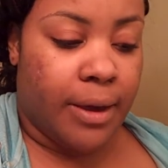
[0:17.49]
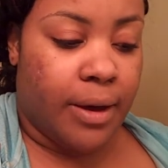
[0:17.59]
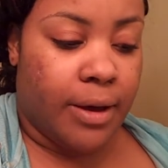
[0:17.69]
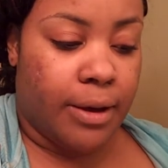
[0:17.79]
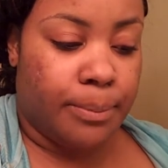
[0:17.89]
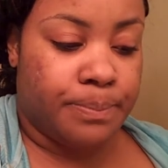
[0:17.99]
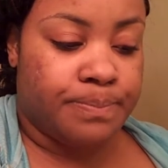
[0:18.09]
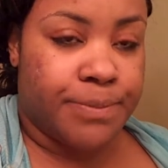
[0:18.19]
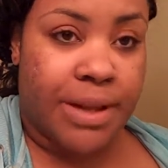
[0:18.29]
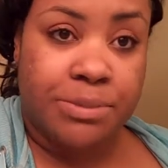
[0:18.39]
Um,
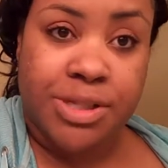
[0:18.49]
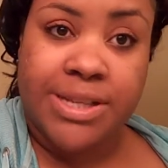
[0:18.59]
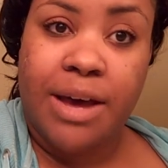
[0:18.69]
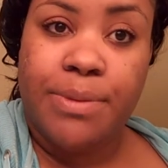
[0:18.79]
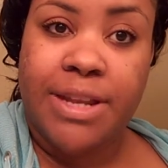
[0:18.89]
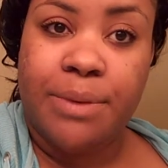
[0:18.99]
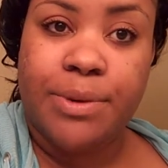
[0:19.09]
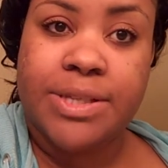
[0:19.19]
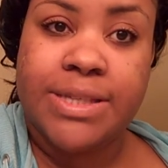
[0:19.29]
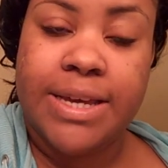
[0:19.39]
and I'm just now being
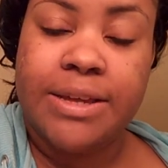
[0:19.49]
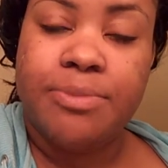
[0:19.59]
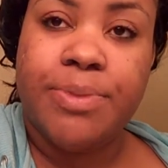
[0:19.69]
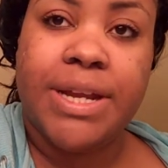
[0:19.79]
able to see it.